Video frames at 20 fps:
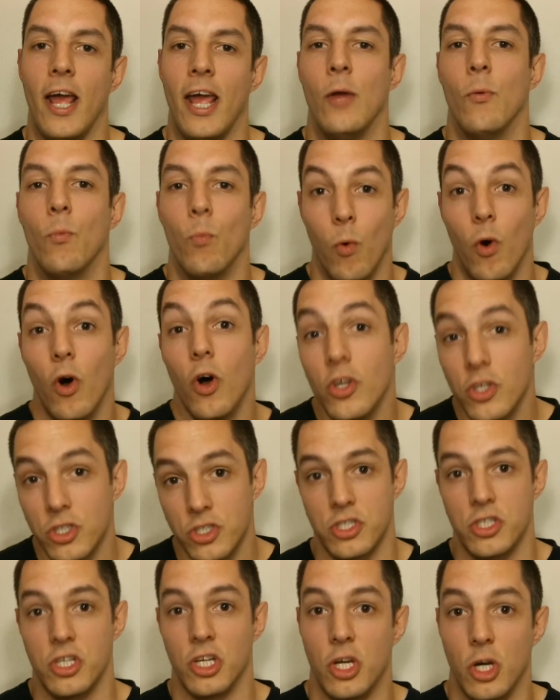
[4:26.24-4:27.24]
It
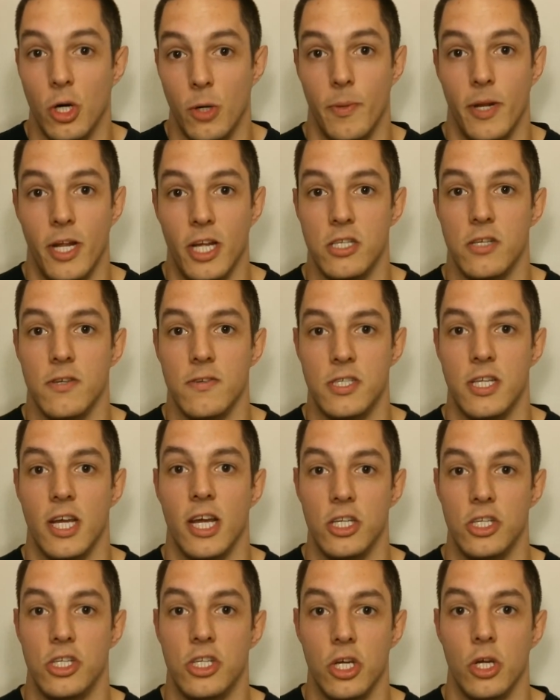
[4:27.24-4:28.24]
was the culmination of
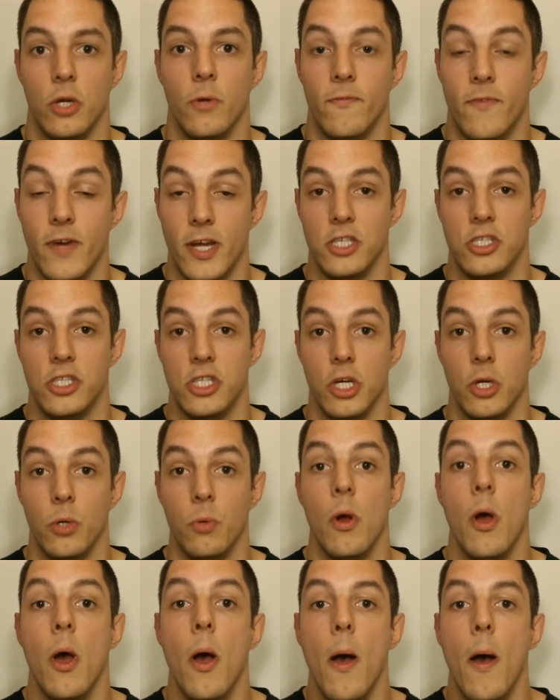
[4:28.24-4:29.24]
stage two, phase
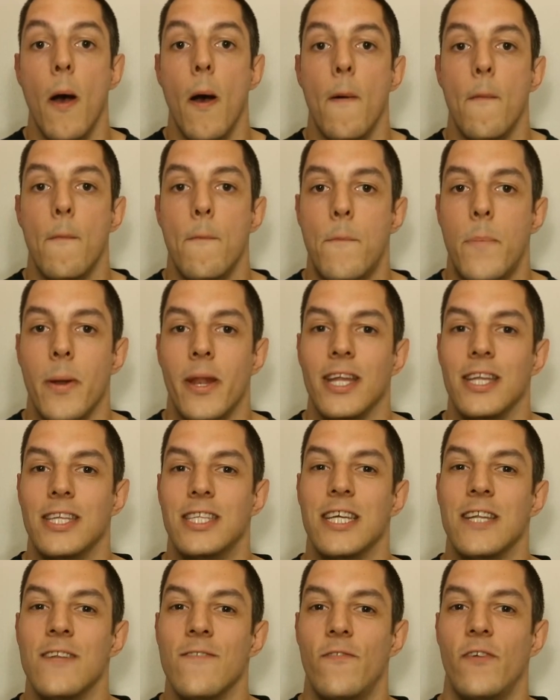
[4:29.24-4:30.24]
two, but
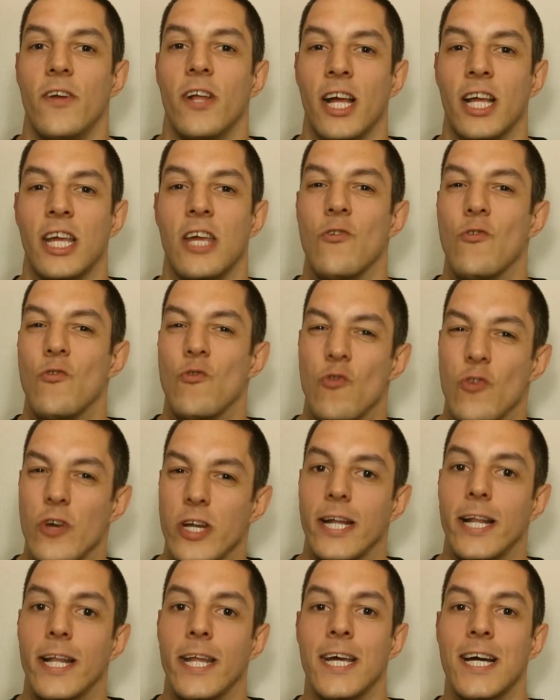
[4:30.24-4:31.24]
it didn't feel like it
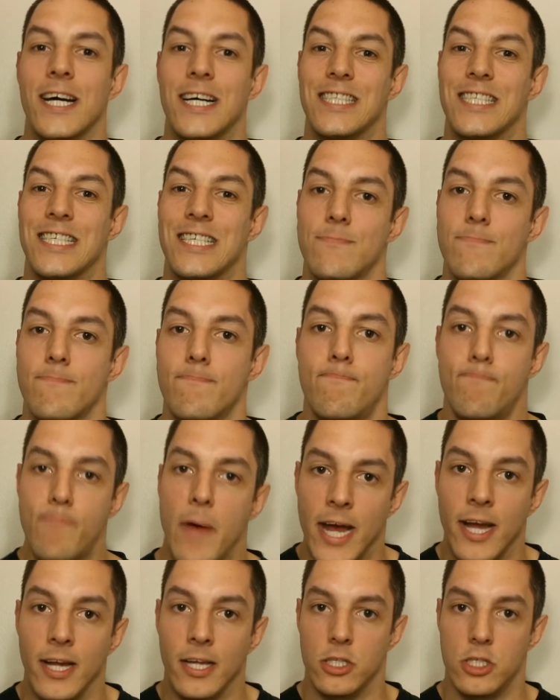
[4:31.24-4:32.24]
really had that
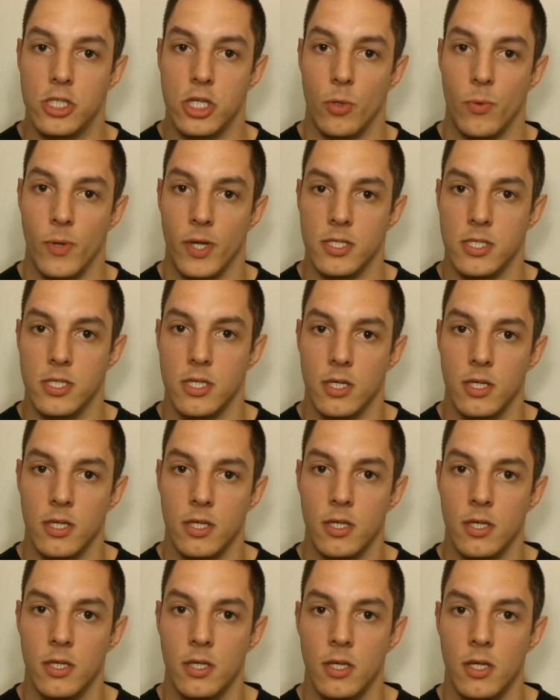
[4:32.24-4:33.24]
bang to it
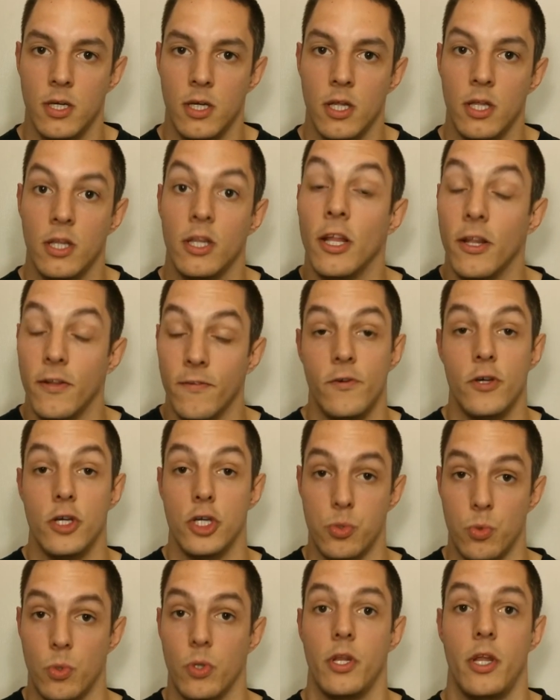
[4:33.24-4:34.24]
that the
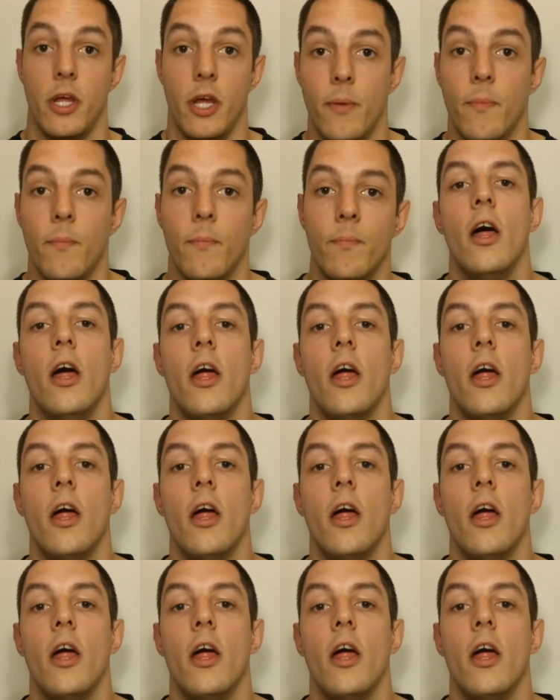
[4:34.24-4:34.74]
first one did.